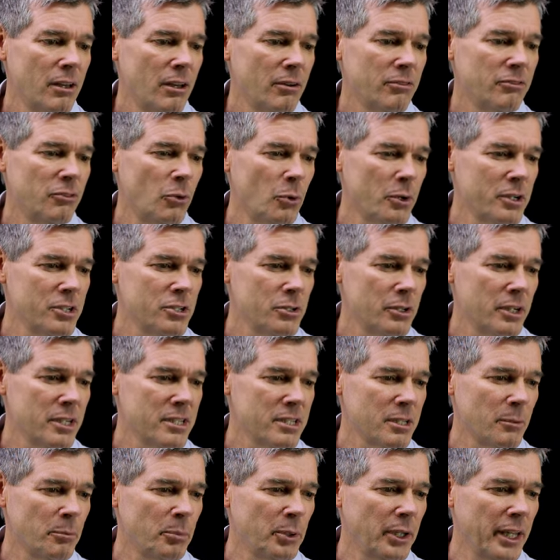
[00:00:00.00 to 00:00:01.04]
a
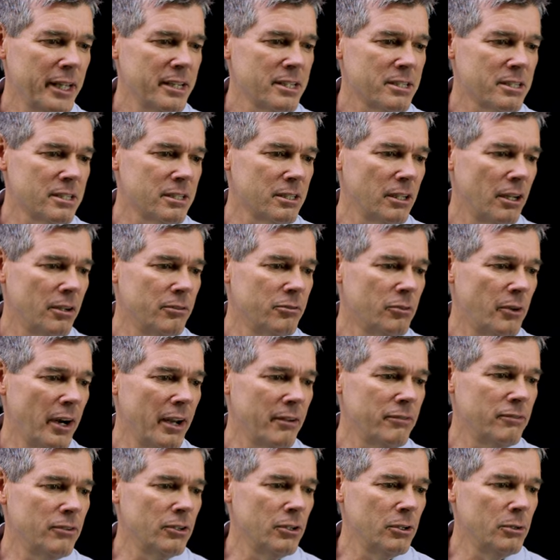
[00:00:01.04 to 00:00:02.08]
fortress, a place of
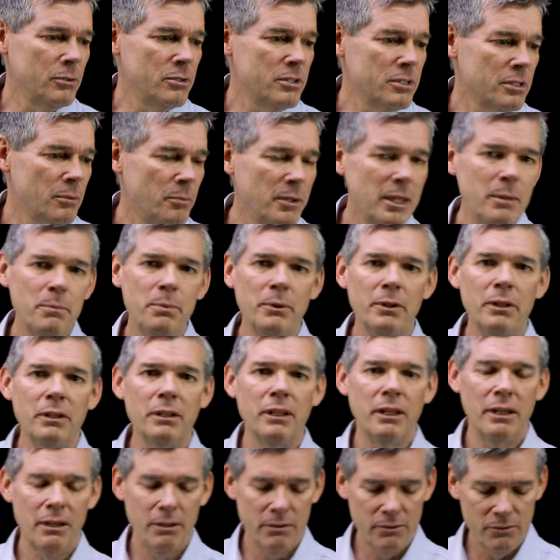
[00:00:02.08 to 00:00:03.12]
refuge. The
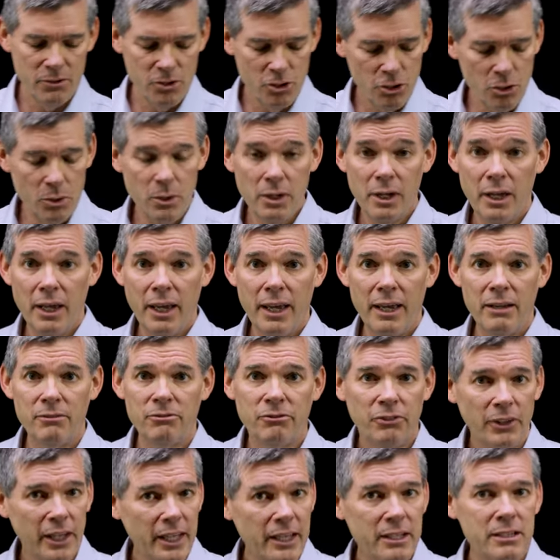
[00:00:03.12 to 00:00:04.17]
people of Judah had
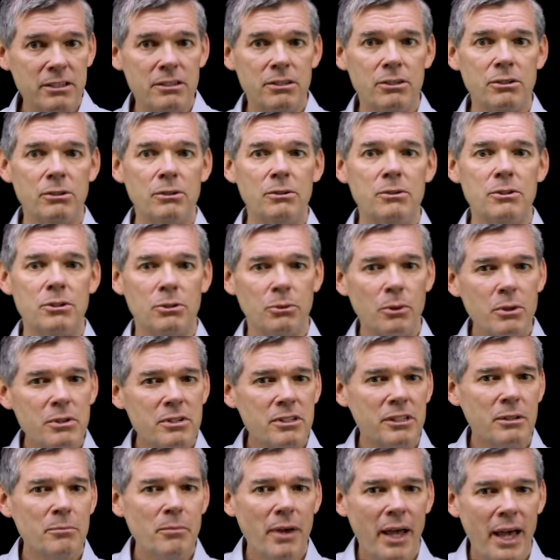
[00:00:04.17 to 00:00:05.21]
fled to
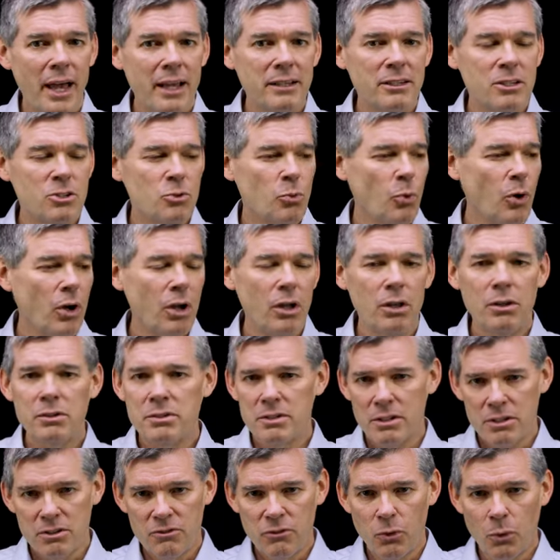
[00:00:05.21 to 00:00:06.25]
Jerusalem behind its
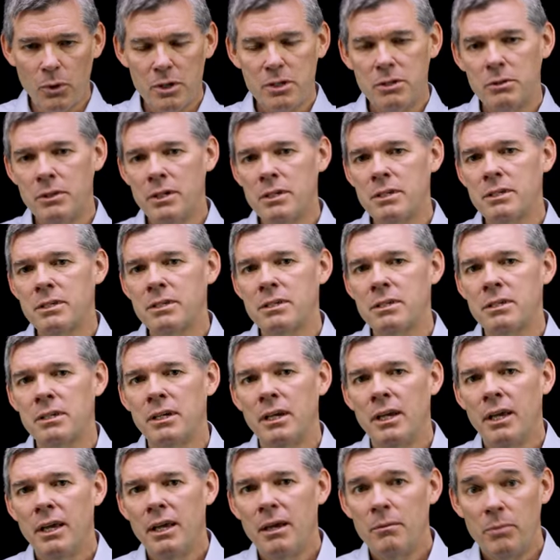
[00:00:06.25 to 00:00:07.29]
walls, its fortress,
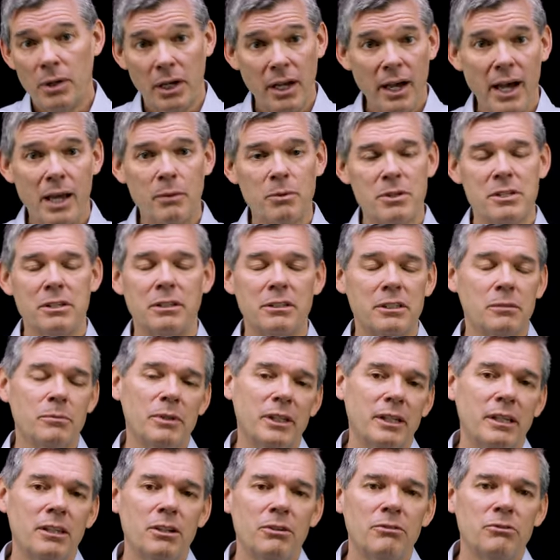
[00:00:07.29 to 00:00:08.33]
but God was
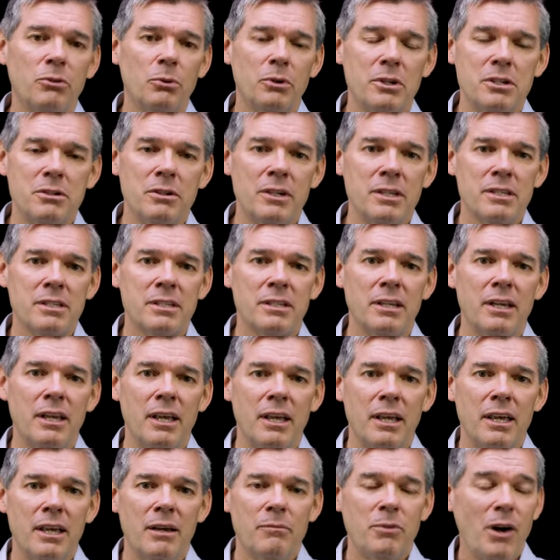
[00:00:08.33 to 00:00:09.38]
ultimately their fortress.
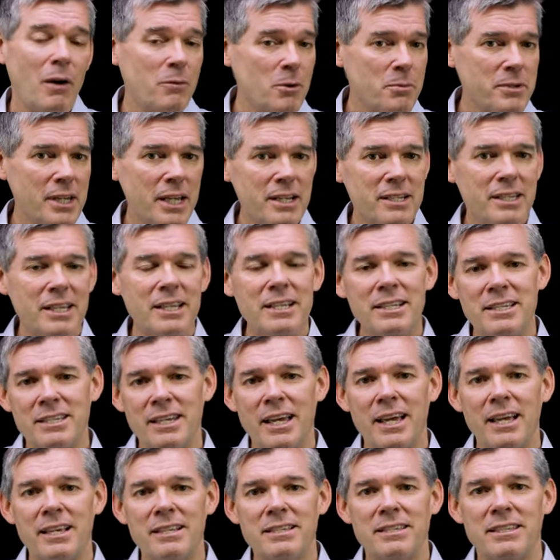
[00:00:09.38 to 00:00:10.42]
Proverbs 18
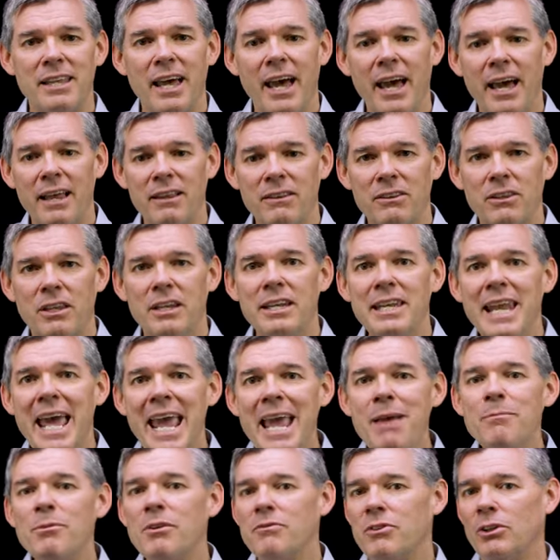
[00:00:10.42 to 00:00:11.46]
says that the
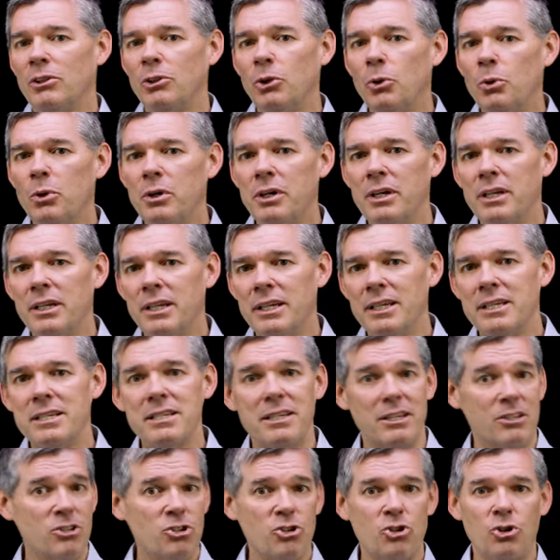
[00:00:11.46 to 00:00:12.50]
name of the Lord
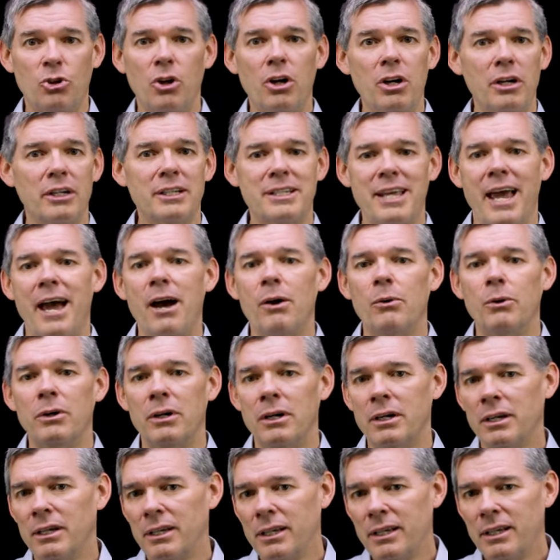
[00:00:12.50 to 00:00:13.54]
is a strong
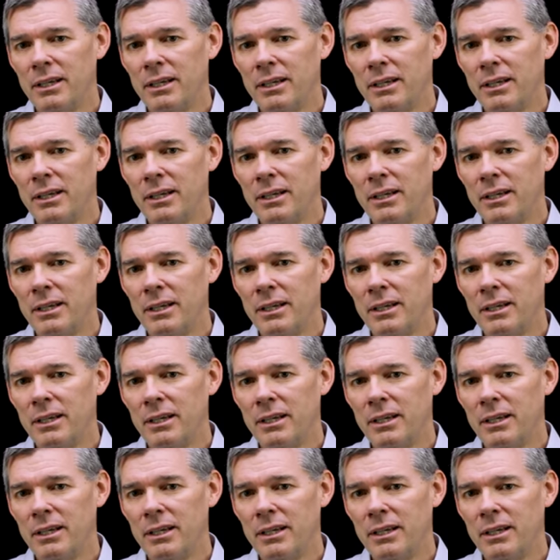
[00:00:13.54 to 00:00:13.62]
tower.